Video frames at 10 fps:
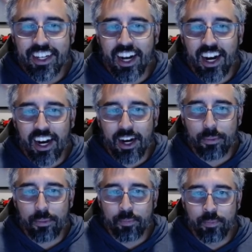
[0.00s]

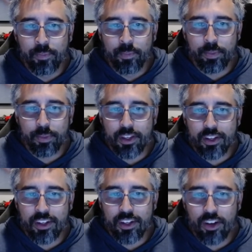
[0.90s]
um,
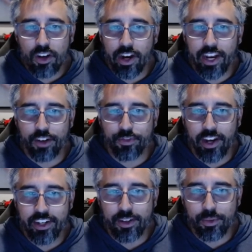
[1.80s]
oh, I gotta
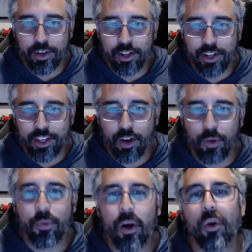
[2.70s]
find it. Where did it go?
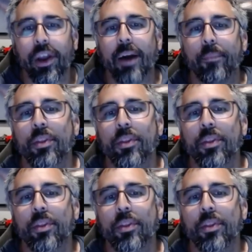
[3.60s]
Oh, yeah.